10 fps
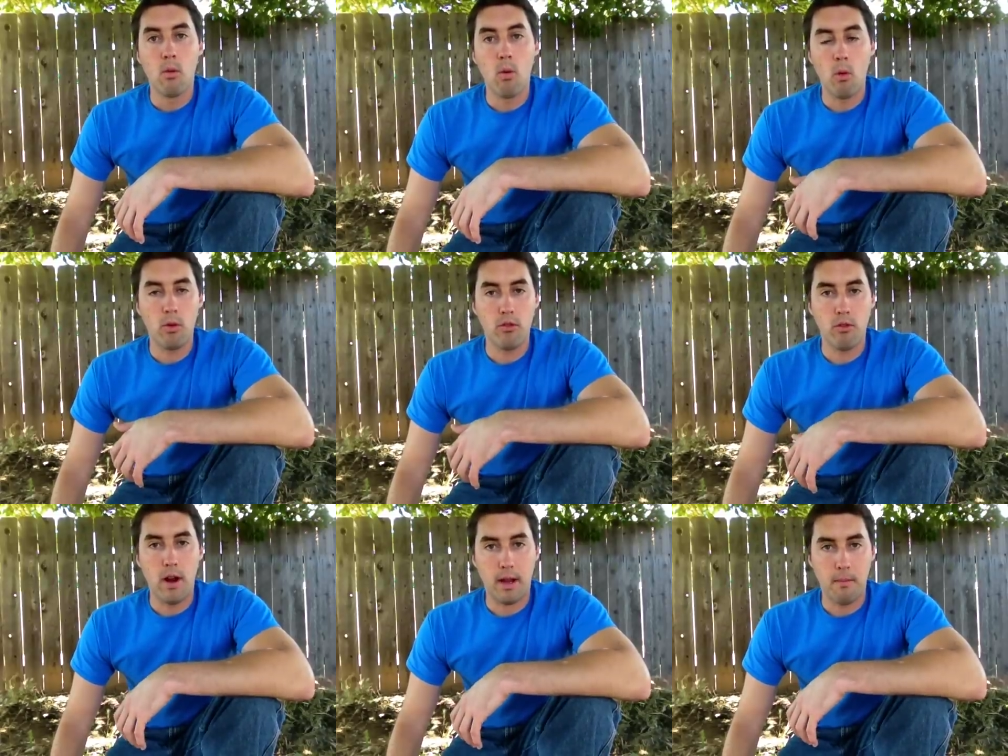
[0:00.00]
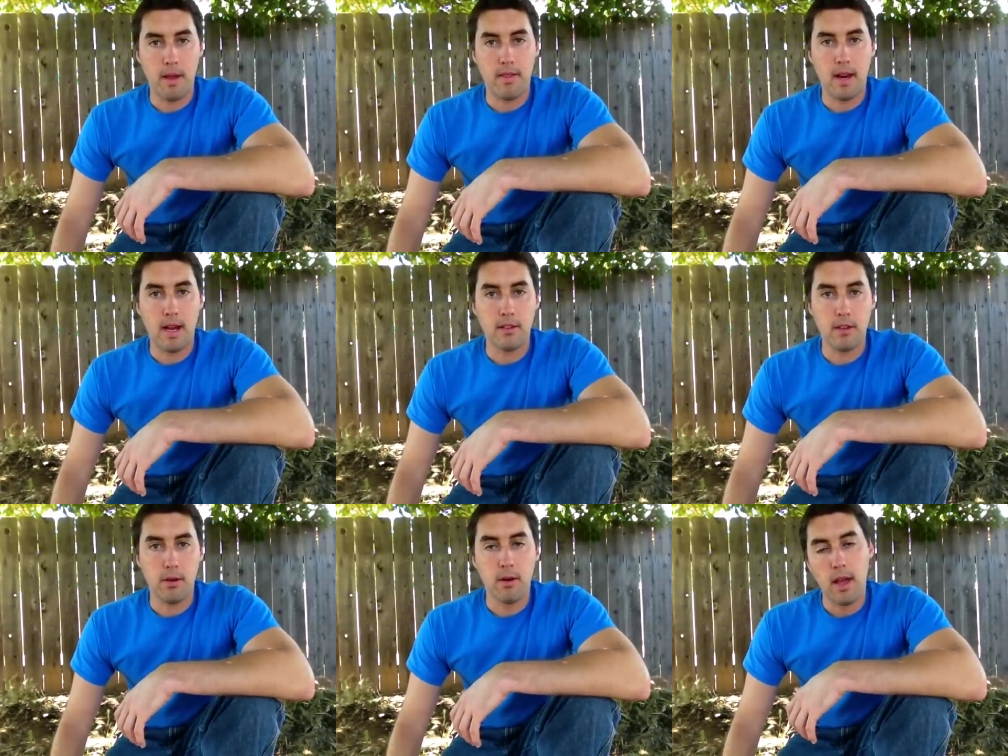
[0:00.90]
what would you recommend that I
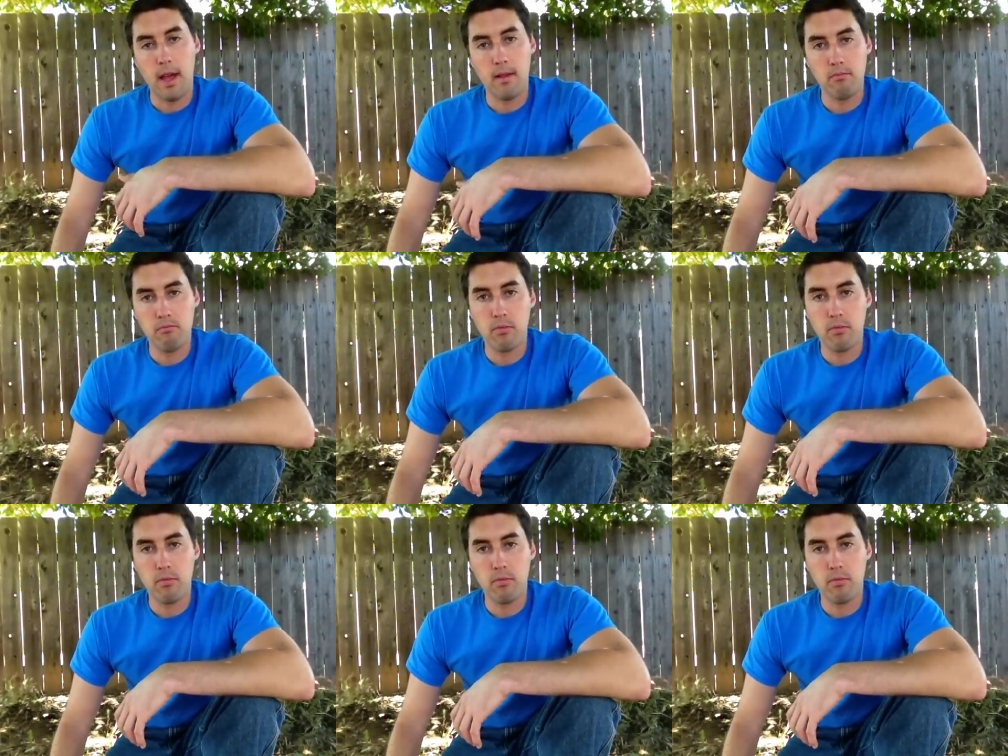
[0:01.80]
do and